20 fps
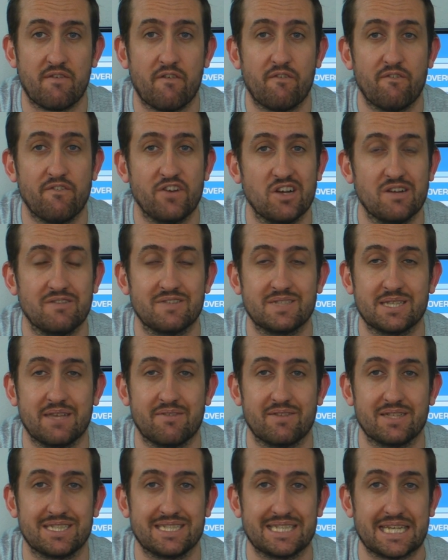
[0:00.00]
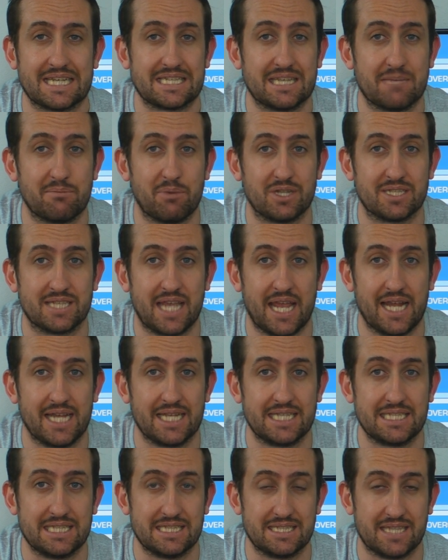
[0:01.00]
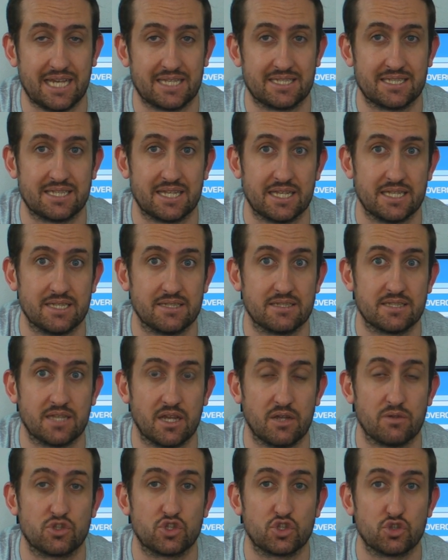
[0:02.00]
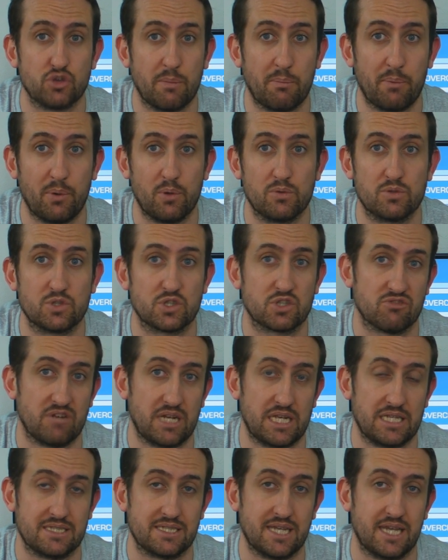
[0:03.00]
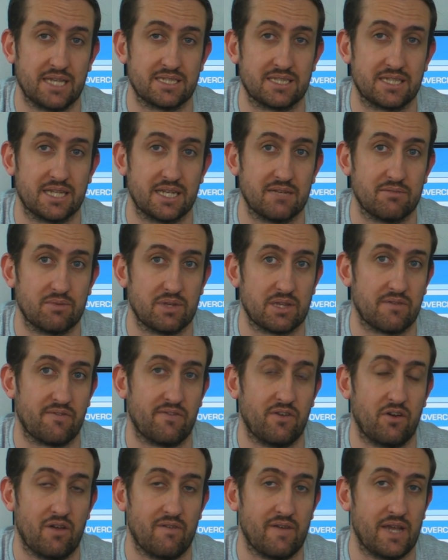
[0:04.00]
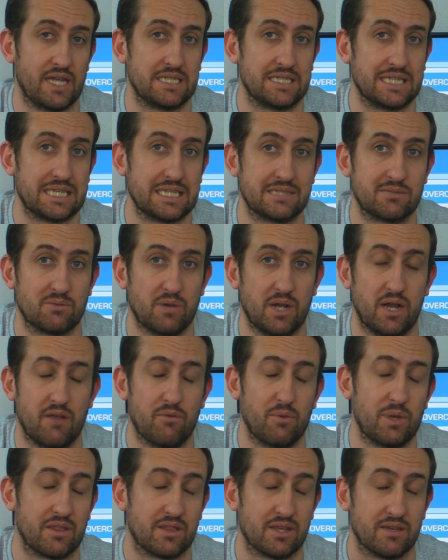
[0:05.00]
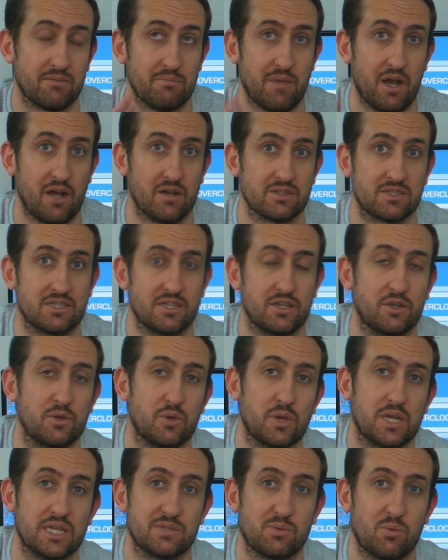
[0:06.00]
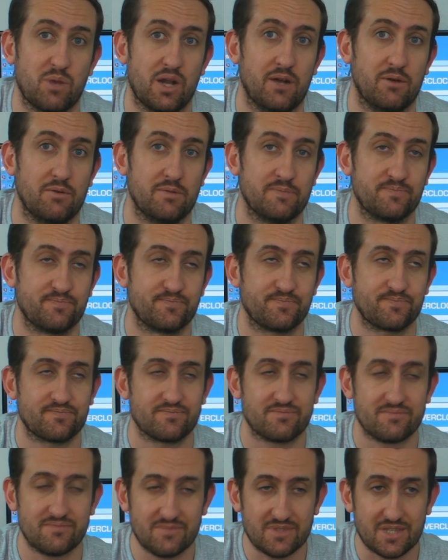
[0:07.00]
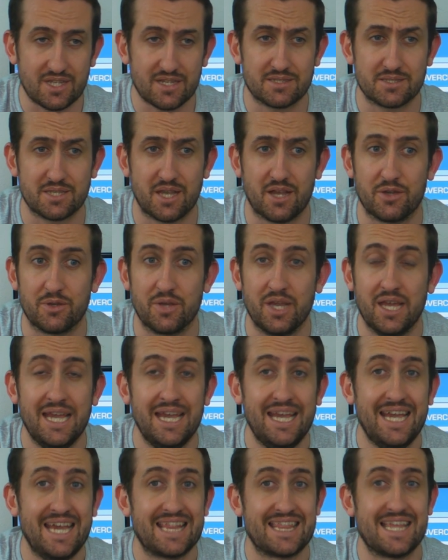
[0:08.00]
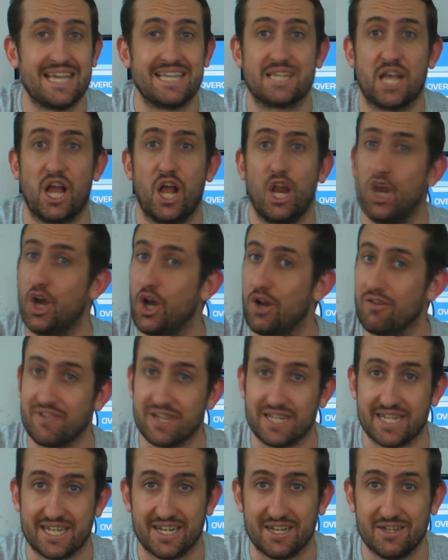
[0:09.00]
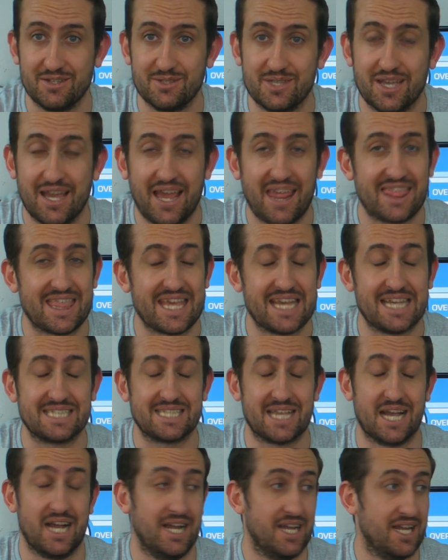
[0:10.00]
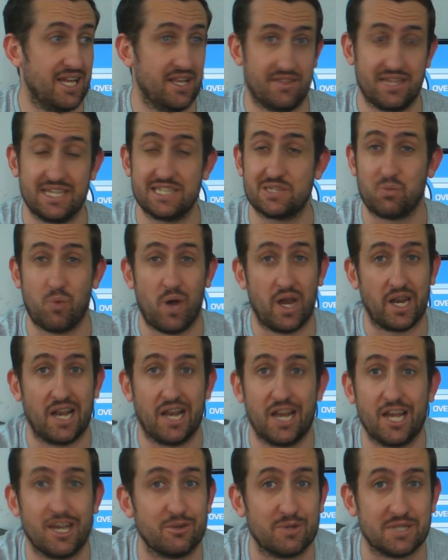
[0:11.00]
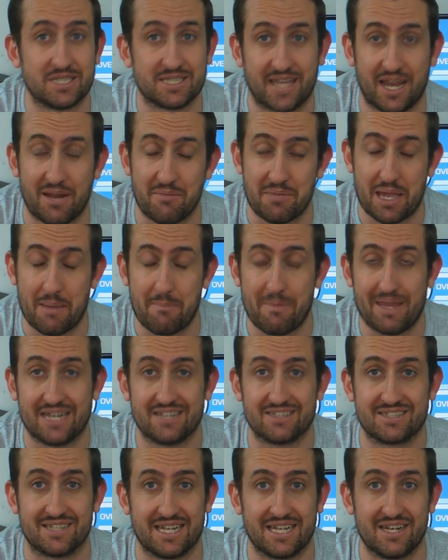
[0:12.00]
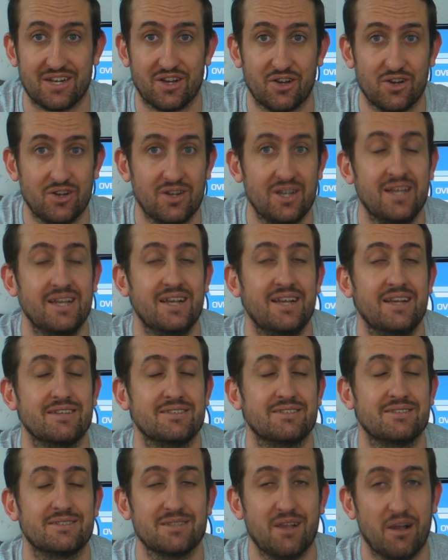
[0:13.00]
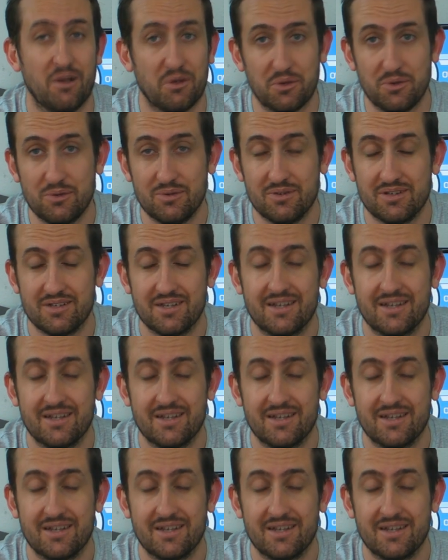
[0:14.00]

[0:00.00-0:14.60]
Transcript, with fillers: for 5760 by 1080 testing, so triple screen testing with the 580 as well, with the Mars 2 as well. So there's a lot of videos. There's uh, this one alone is going to be immensely long, so